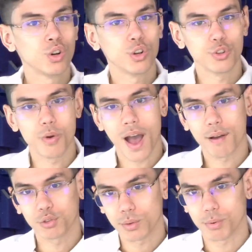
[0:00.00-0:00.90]
you have
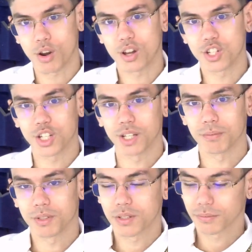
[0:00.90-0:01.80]
LeBron
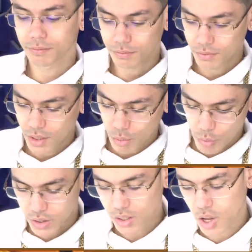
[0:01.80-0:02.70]
James
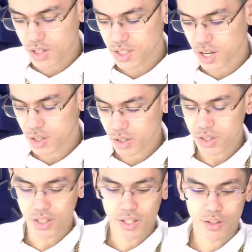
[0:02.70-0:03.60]
with the Los Angeles
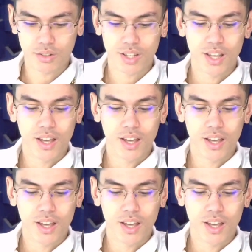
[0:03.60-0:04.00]
Lakers.